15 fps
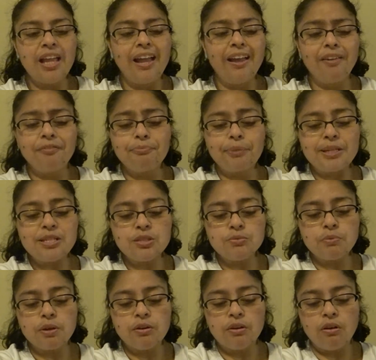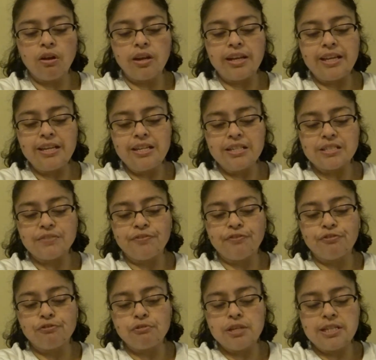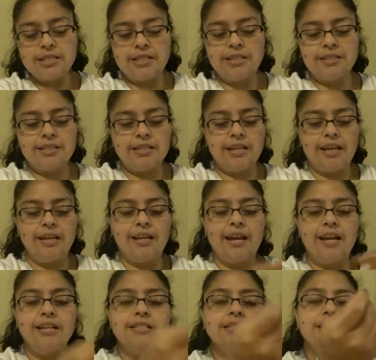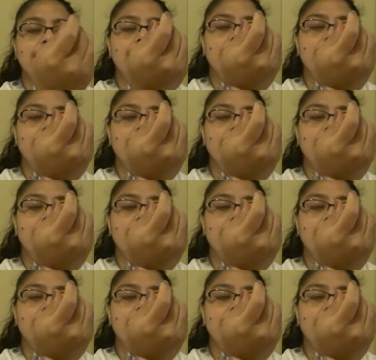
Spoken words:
I have my sweater on. It is freezing today, guys.